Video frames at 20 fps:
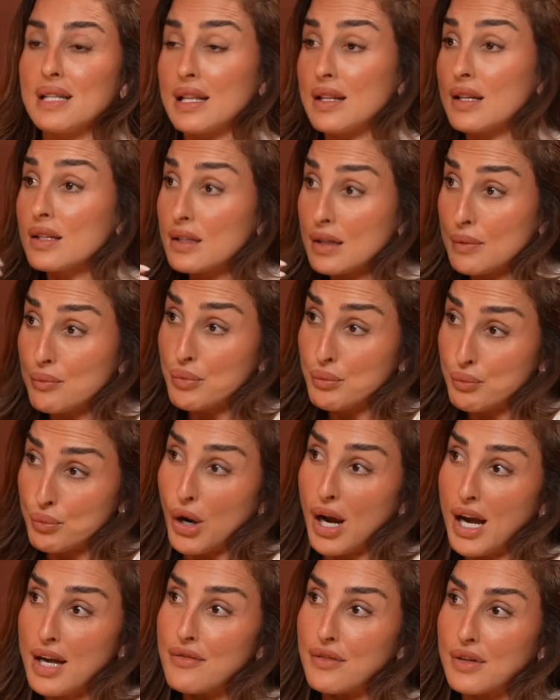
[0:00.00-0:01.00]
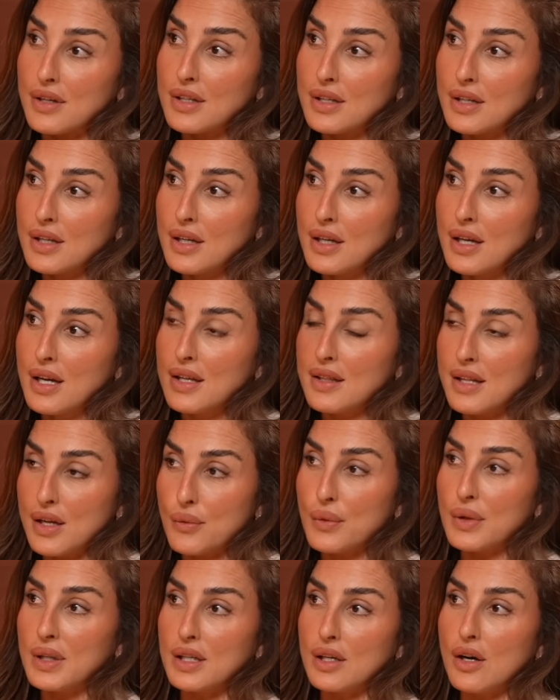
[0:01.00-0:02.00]
And then in private,
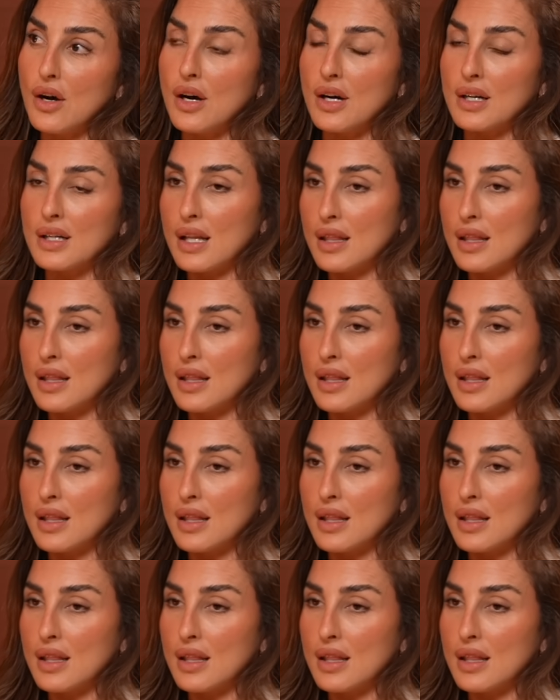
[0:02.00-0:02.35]
they really are.